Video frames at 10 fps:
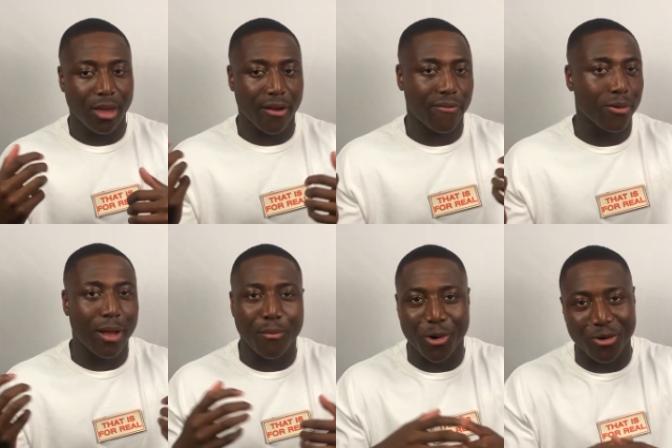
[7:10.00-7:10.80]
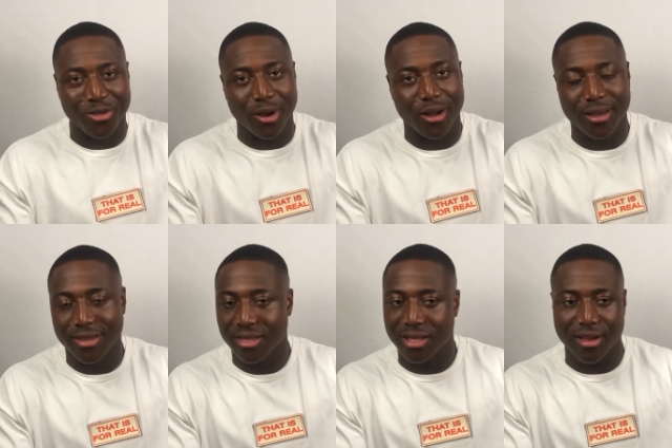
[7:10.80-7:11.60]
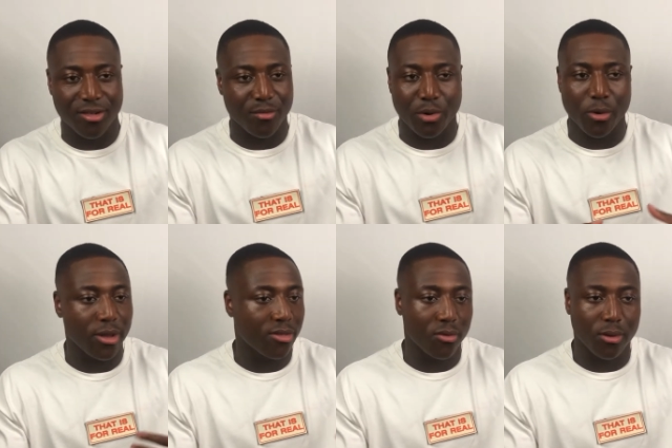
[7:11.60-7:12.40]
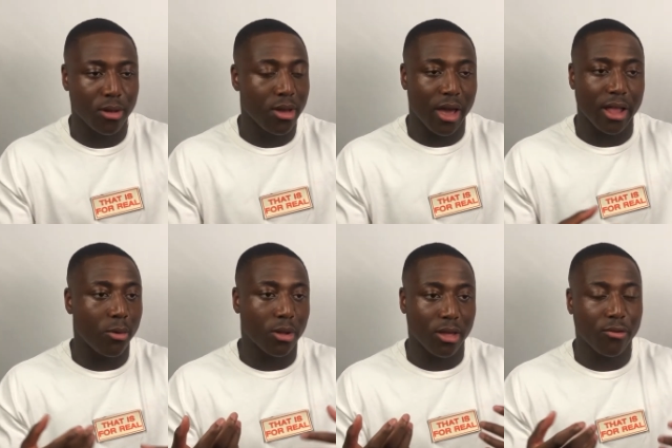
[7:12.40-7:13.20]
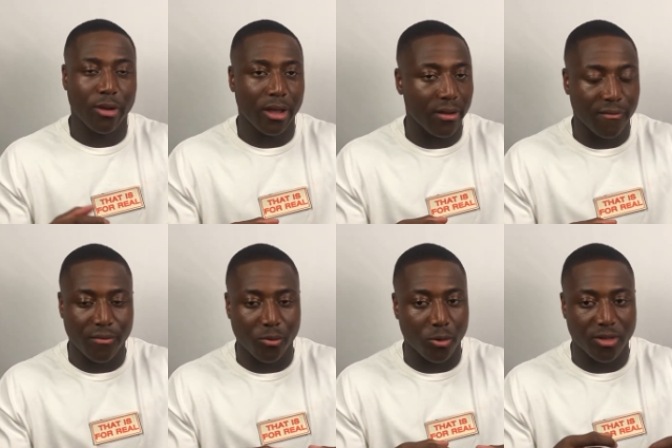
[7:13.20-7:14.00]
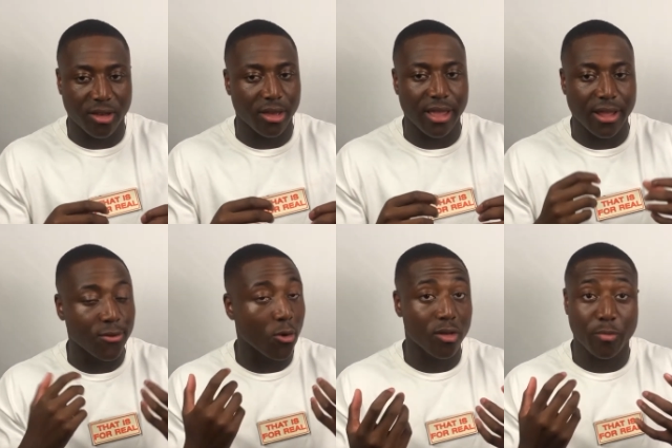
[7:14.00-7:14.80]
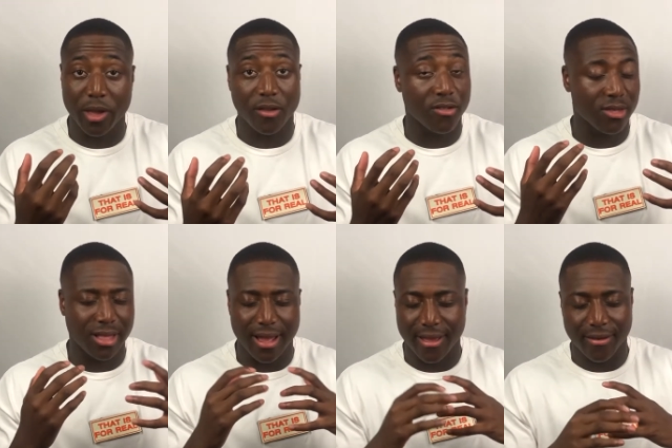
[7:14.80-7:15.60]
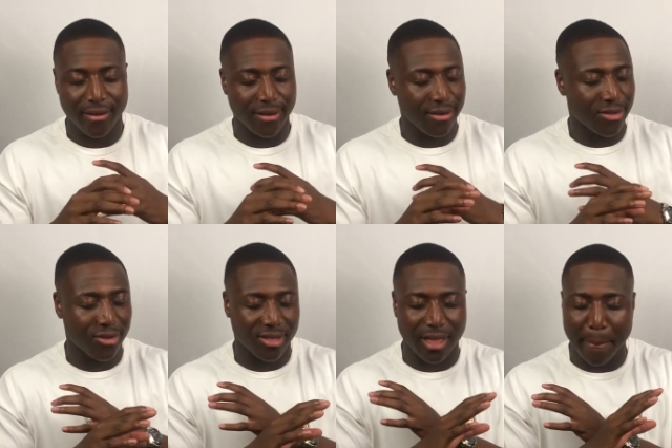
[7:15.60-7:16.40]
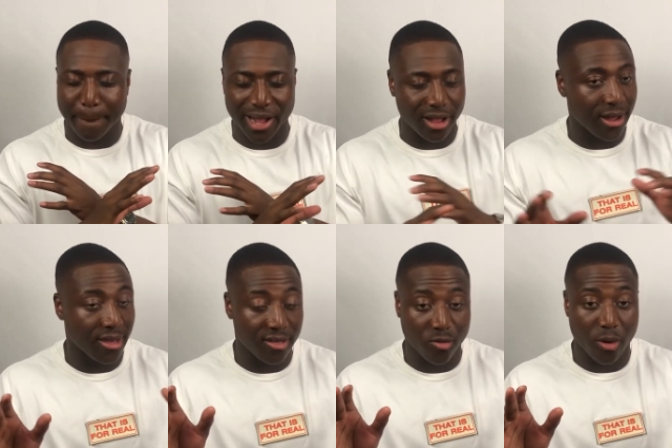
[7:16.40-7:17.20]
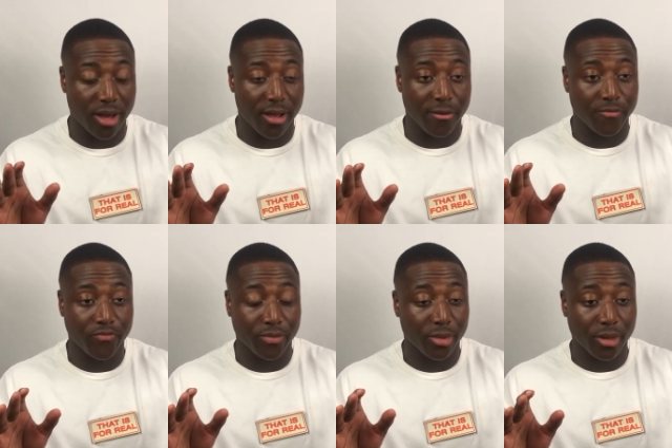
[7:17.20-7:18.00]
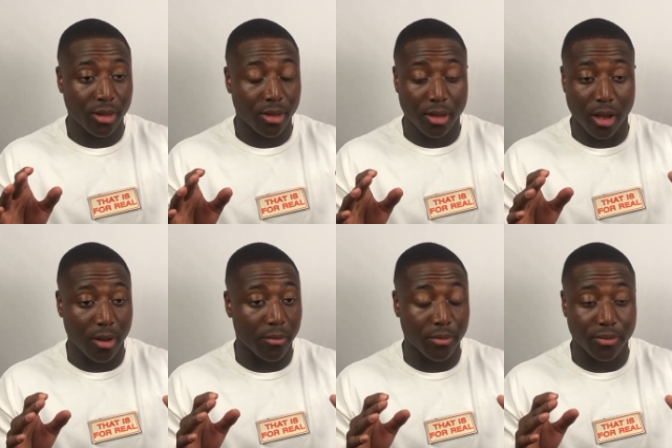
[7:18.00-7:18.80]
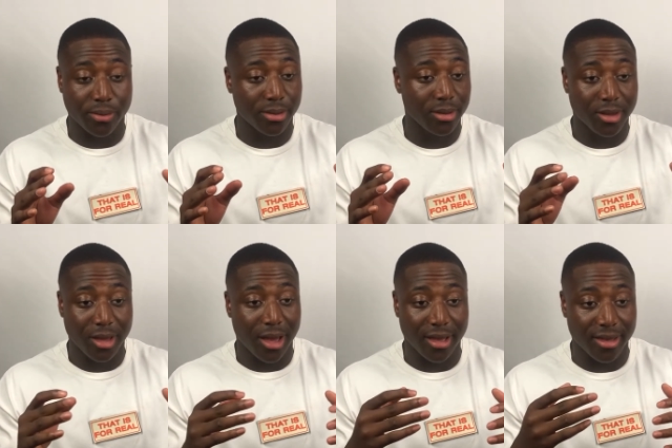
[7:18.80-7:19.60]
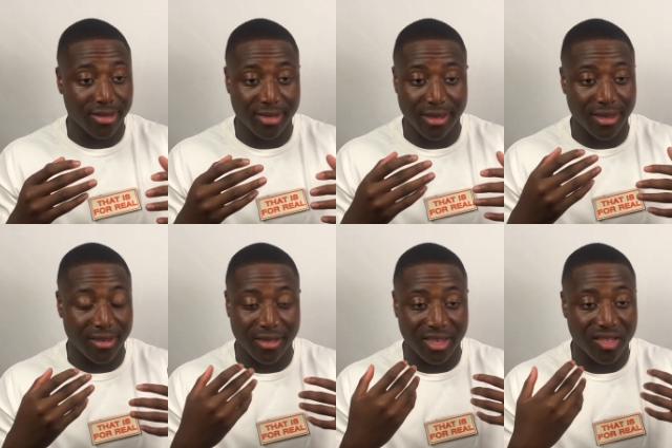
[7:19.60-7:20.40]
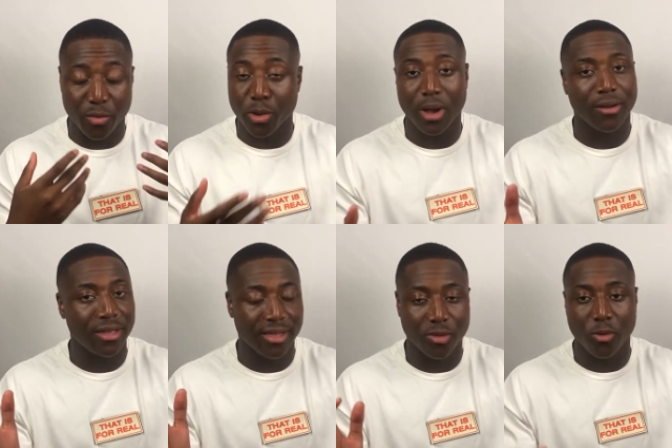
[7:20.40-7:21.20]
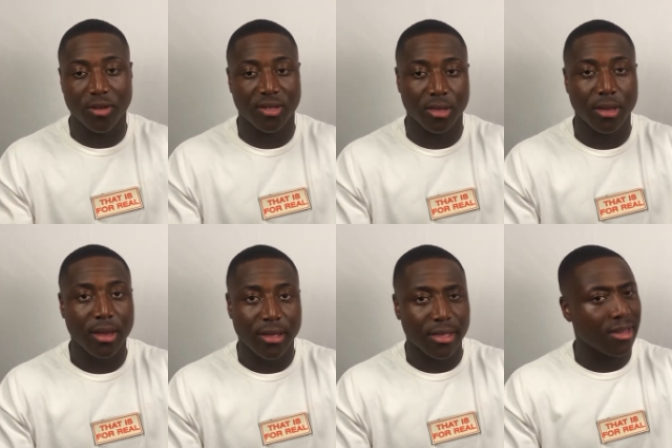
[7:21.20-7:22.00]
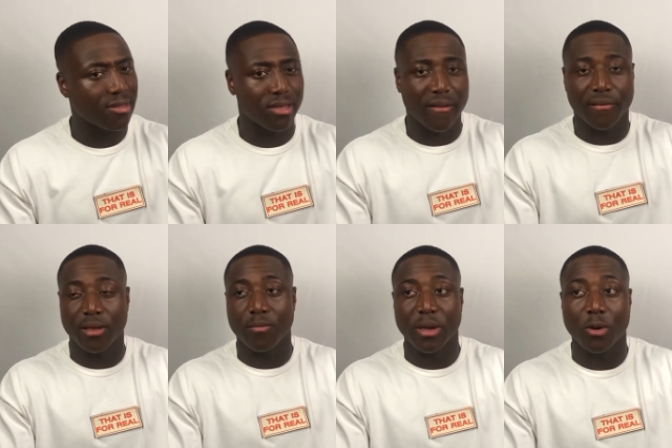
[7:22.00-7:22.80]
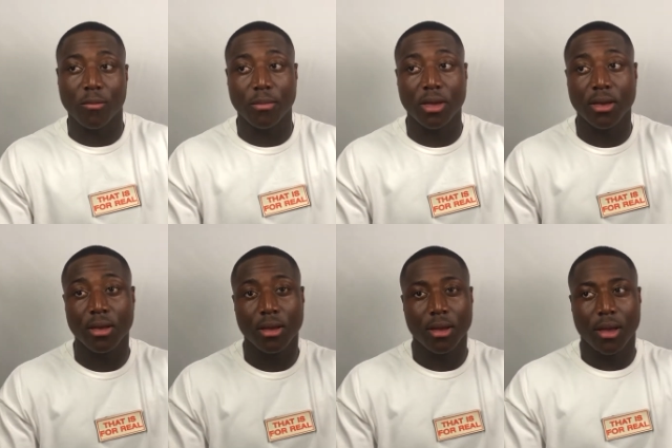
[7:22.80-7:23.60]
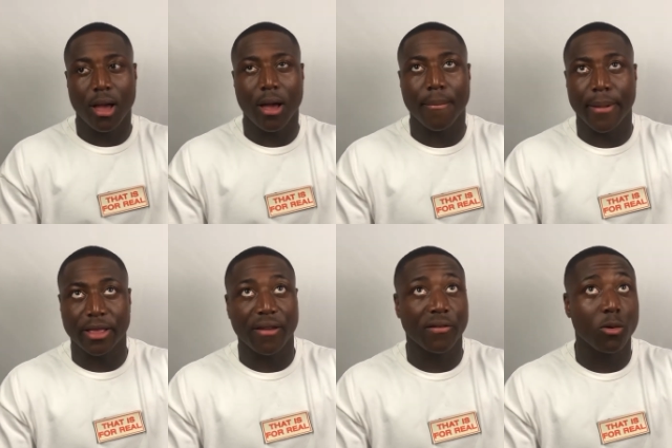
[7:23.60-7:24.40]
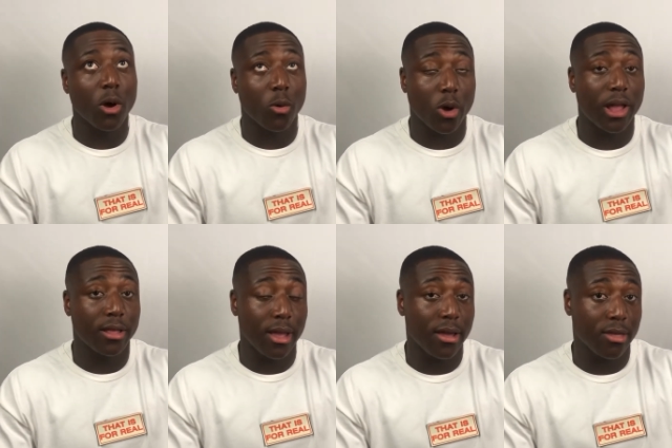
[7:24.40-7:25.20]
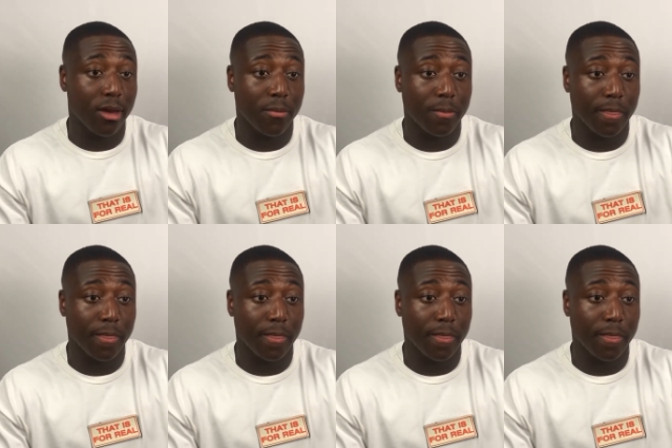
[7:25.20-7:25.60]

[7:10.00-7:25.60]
I feel like most artists / poets or anyone that's creative will say their notes page is like just that place where I guess they spew out their thoughts, and that's definitely big on me. I definitely work well at nighttime.